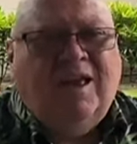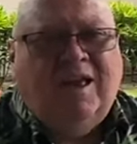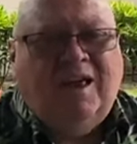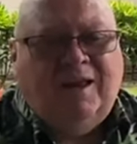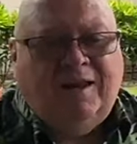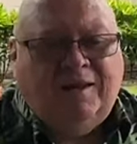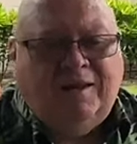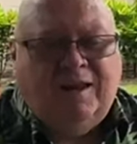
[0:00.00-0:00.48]

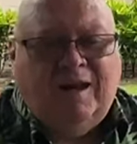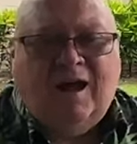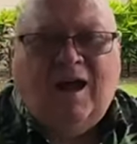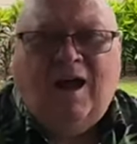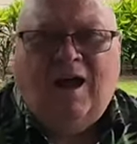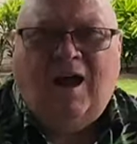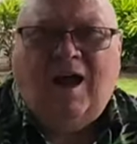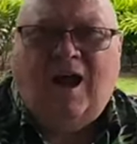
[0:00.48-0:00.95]
And
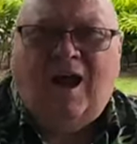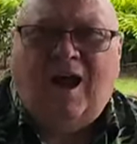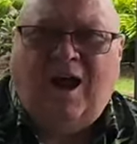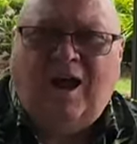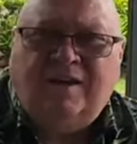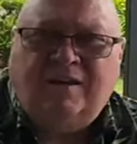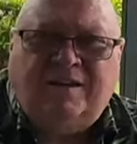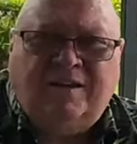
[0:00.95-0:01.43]

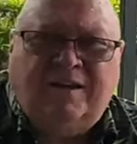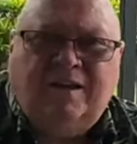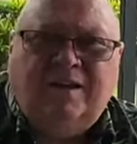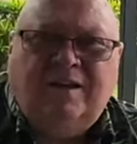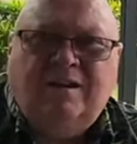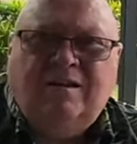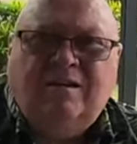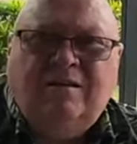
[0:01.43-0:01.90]
I did.
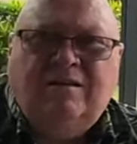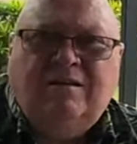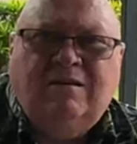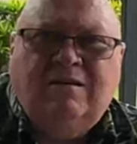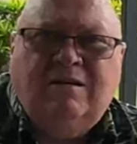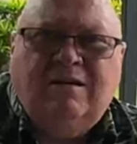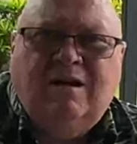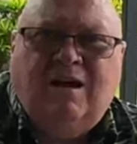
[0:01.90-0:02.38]

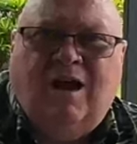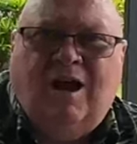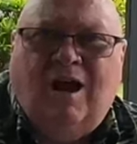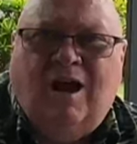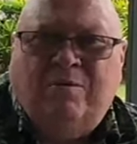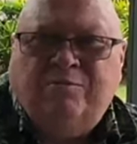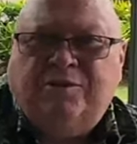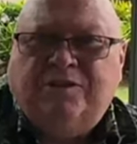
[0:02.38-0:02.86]

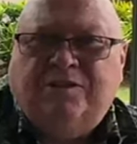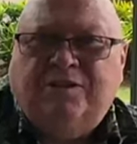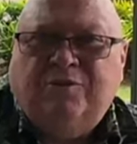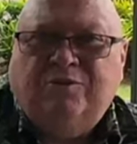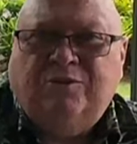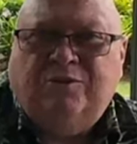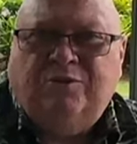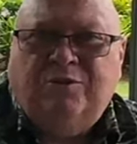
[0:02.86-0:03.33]
I'm
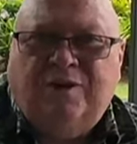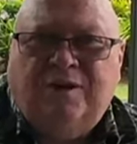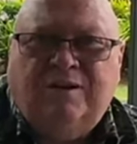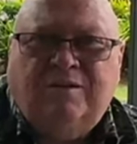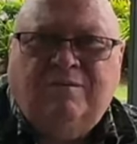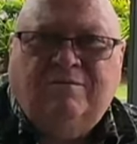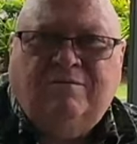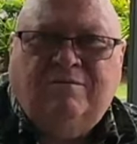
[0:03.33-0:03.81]
still doing it.